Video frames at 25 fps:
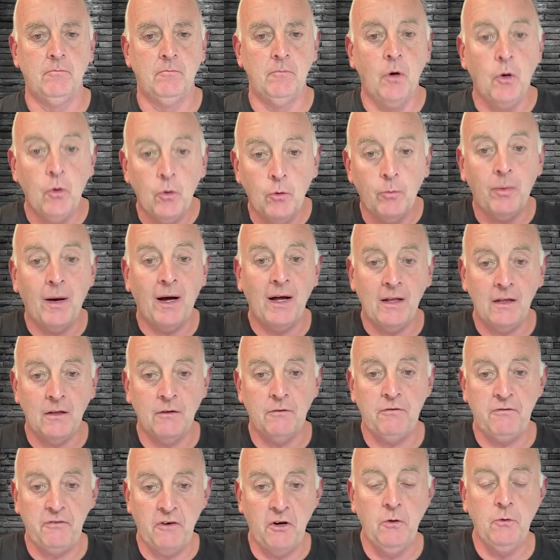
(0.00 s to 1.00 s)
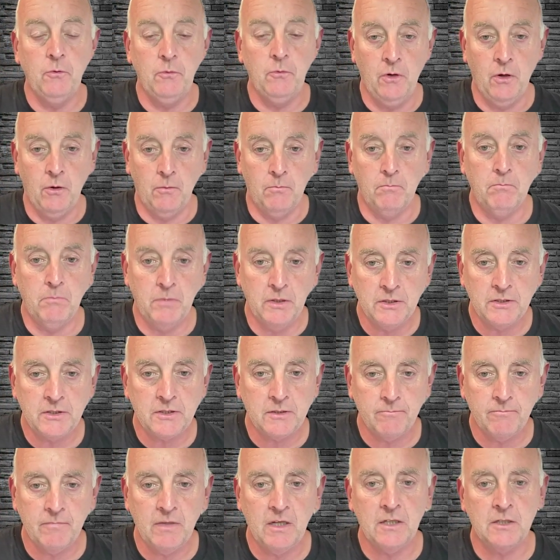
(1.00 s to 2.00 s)
mobile phone
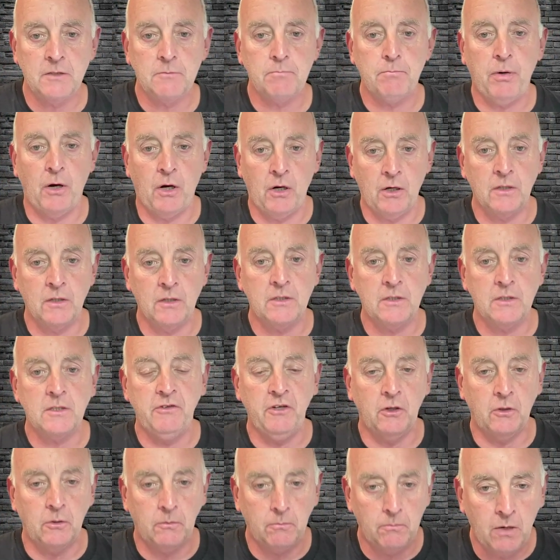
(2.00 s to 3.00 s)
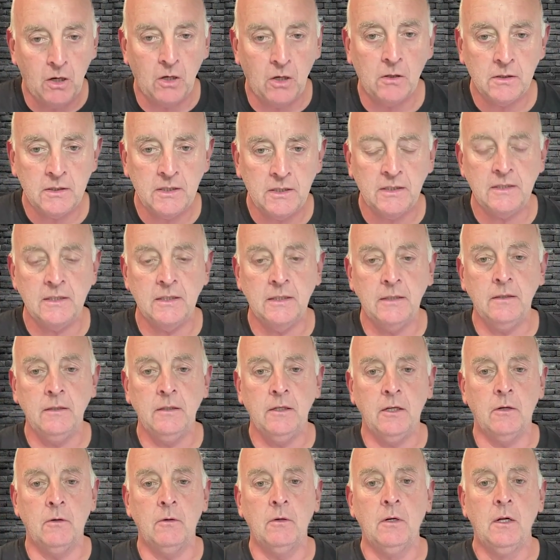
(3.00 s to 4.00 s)
numbers as part of your
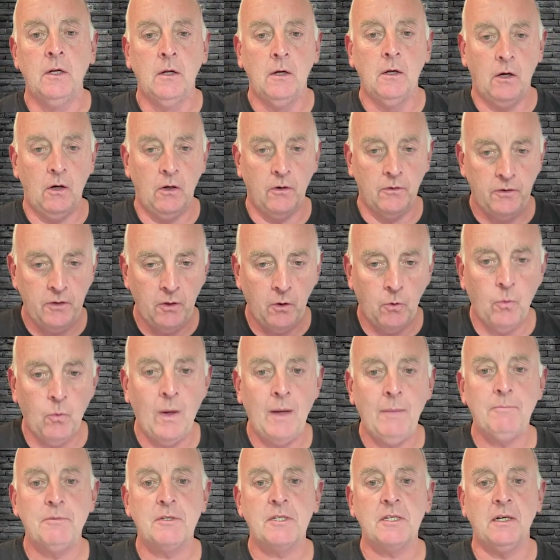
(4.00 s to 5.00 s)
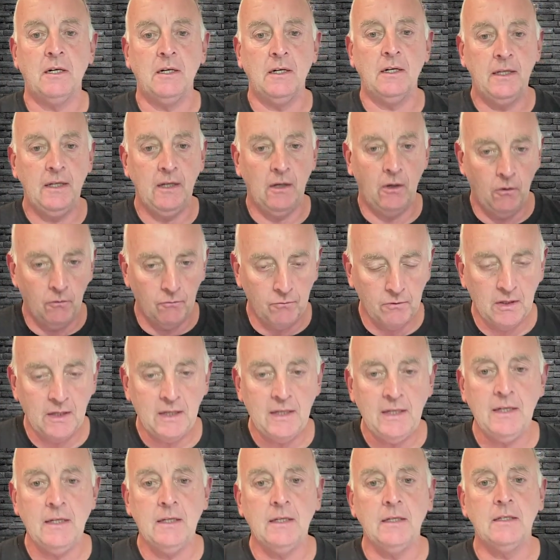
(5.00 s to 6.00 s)
marketing, you know, on your website, on
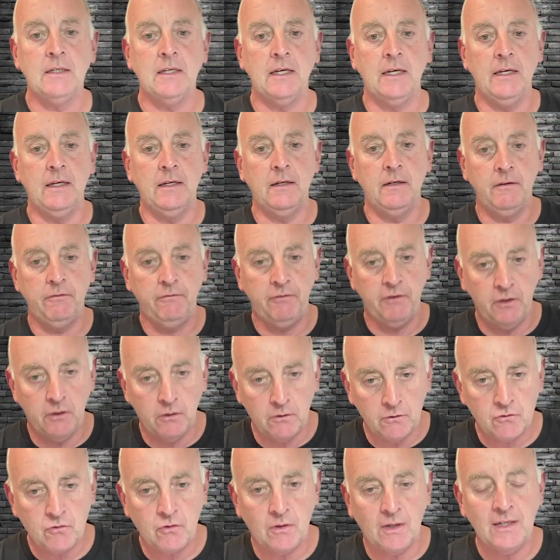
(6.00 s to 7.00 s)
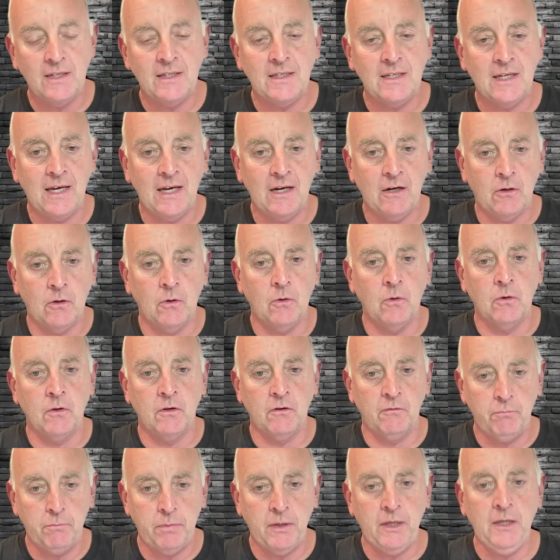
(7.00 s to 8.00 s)
LinkedIn, if you're not trying to get
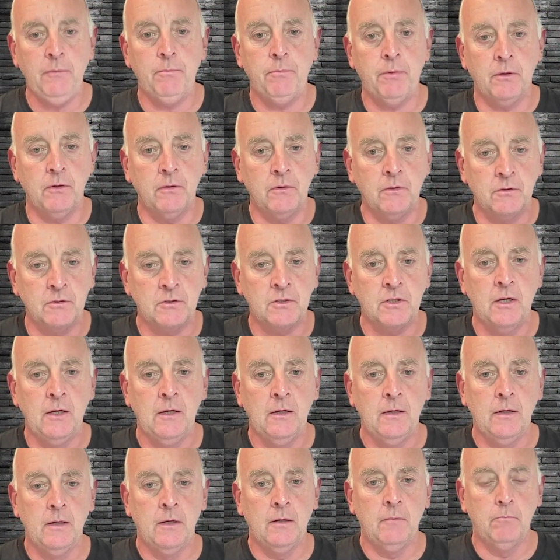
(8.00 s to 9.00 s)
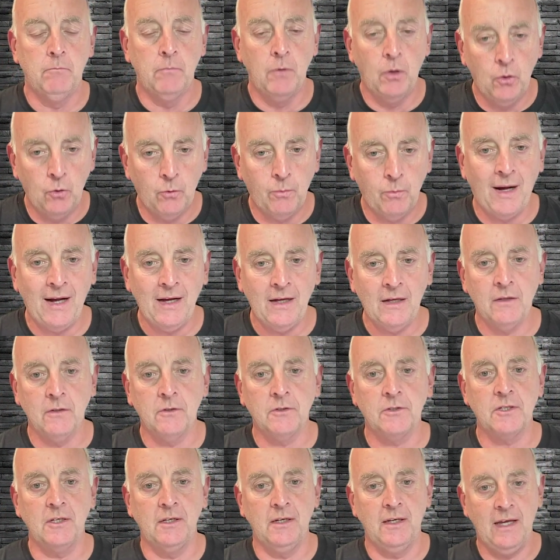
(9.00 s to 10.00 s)
hold of people's
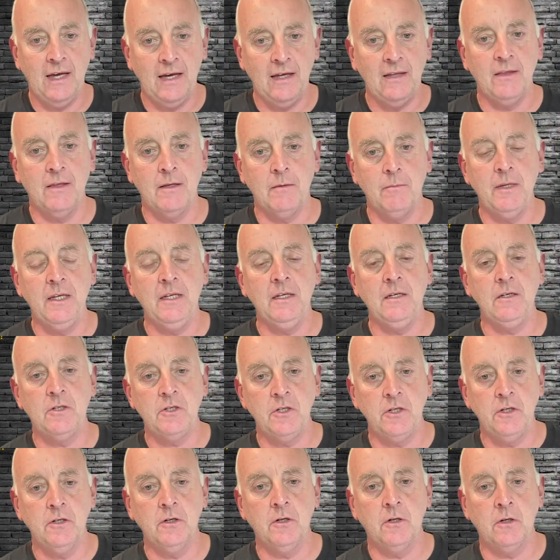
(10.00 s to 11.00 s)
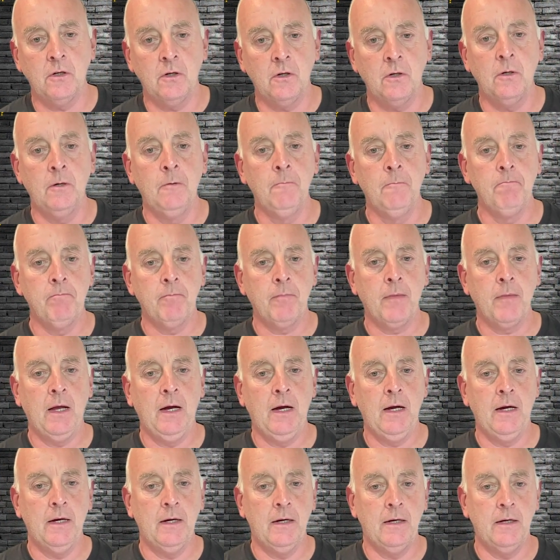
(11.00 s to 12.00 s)
mobiles and getting them into your
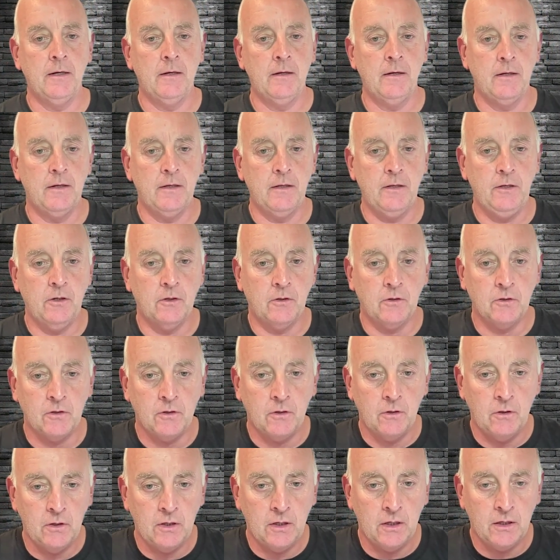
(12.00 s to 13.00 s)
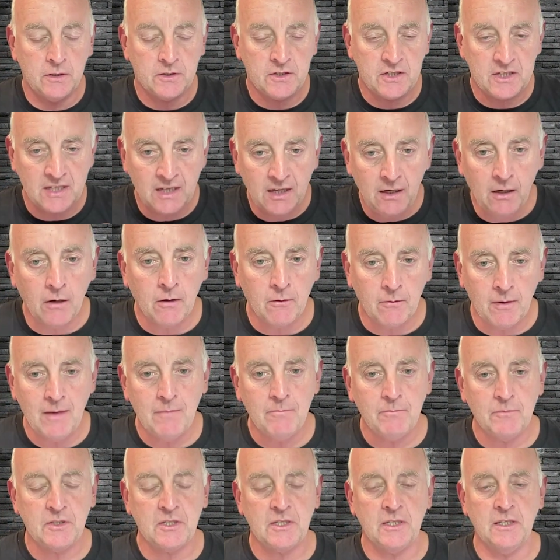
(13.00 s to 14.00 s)
uh, your uh,
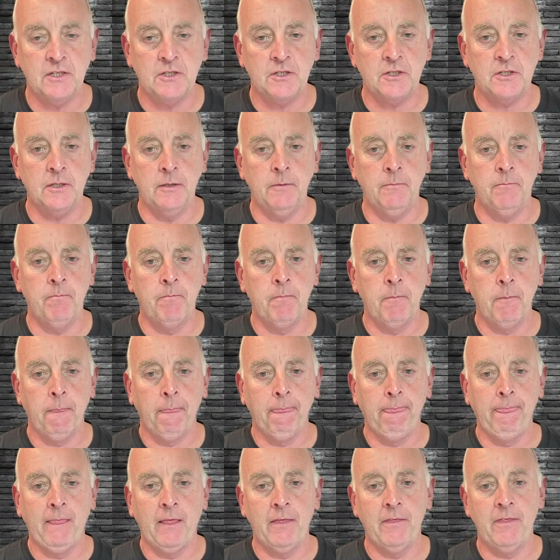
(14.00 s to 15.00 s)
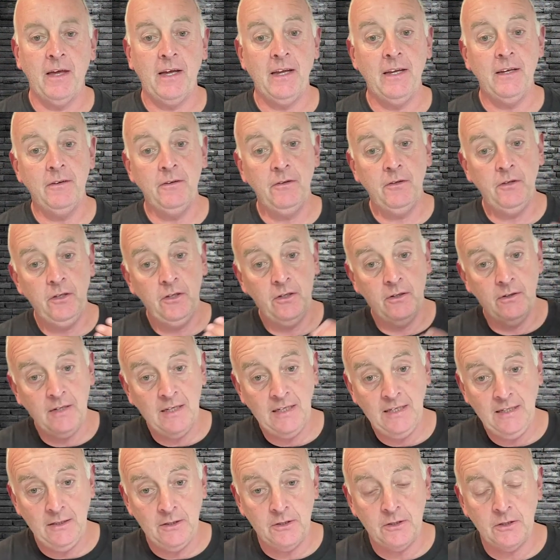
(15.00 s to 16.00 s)
CRM system, then you
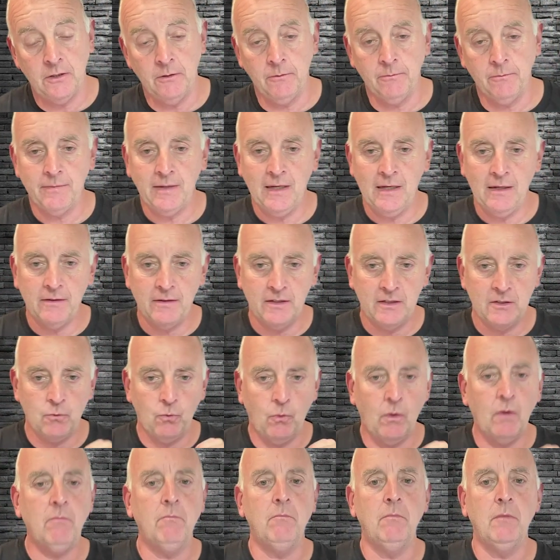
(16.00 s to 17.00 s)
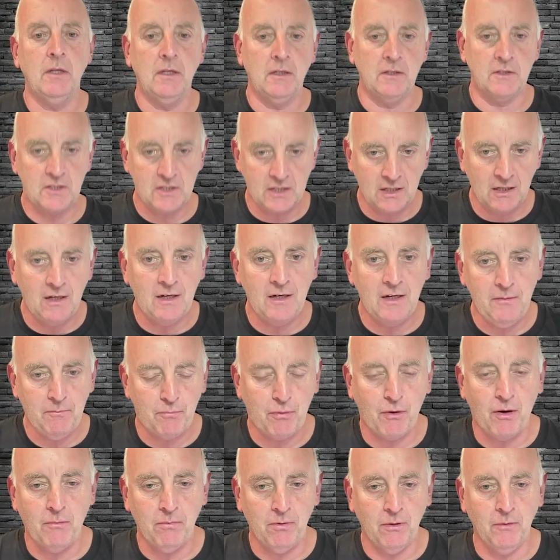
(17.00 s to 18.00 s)
need to. Now, there's one
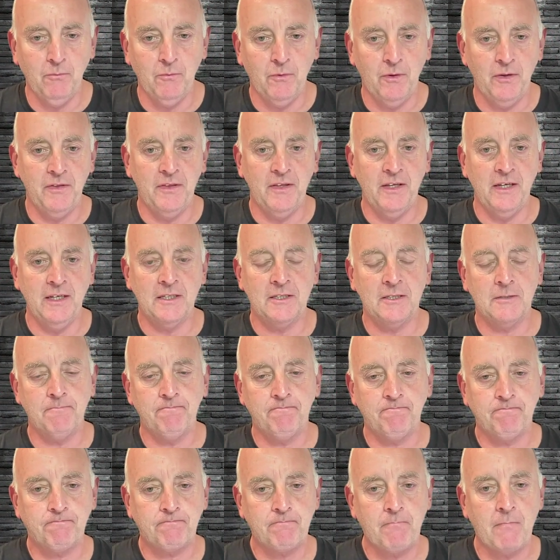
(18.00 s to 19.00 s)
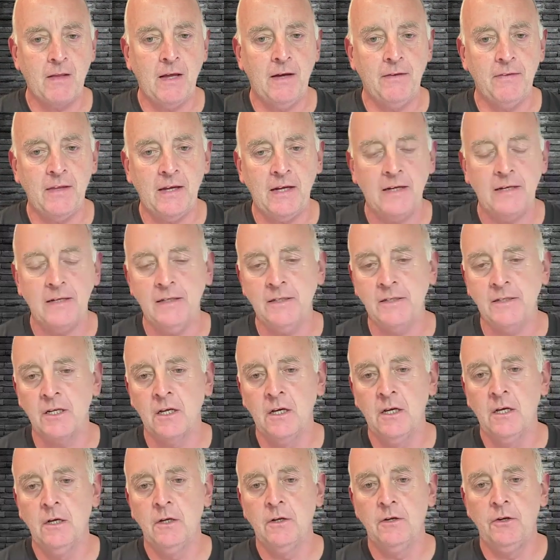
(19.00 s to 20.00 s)
slight problem with this, and that
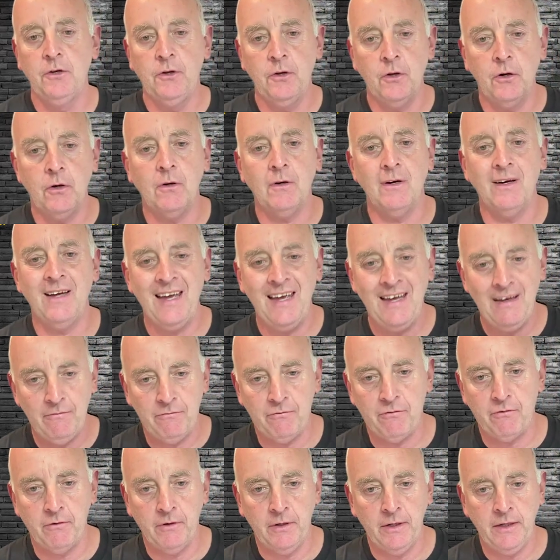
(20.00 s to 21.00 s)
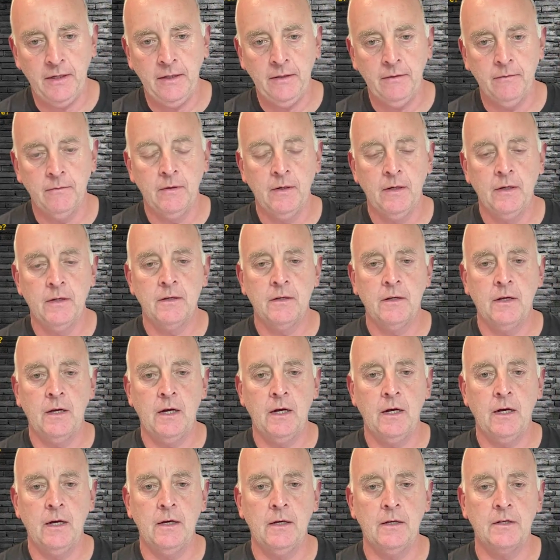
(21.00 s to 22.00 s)
is not every
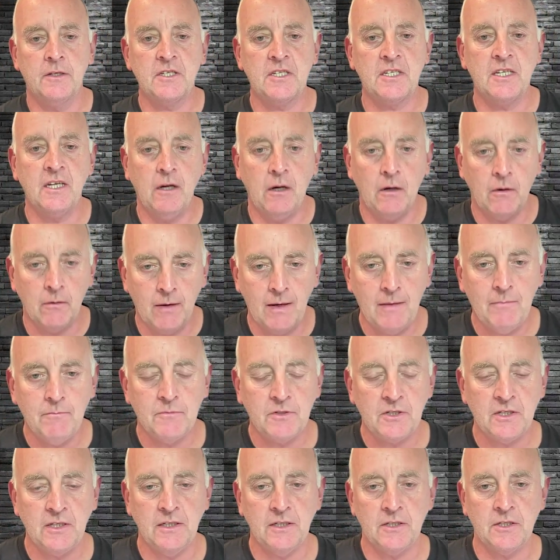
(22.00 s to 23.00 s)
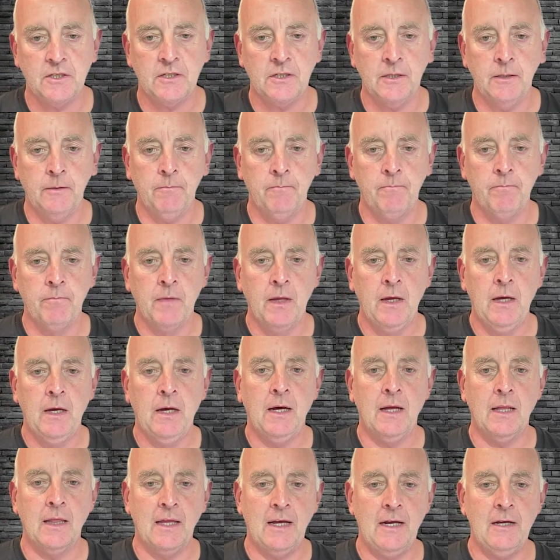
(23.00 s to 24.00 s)
uh, CRM system
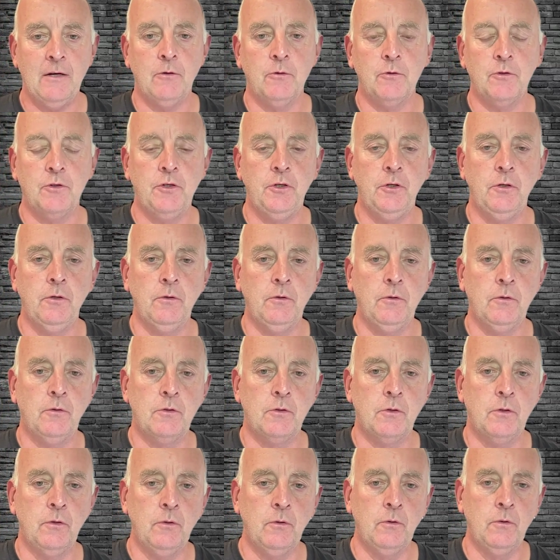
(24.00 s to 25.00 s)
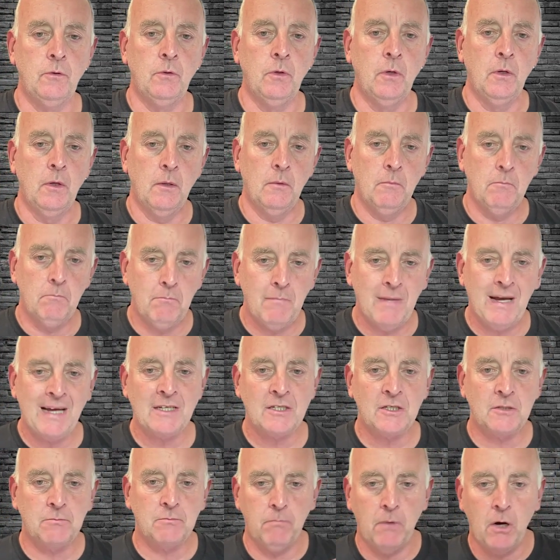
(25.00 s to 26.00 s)
allows you to
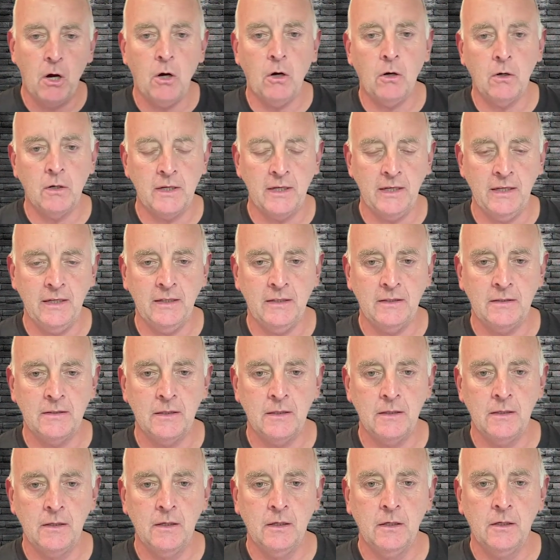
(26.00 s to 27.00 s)
mass market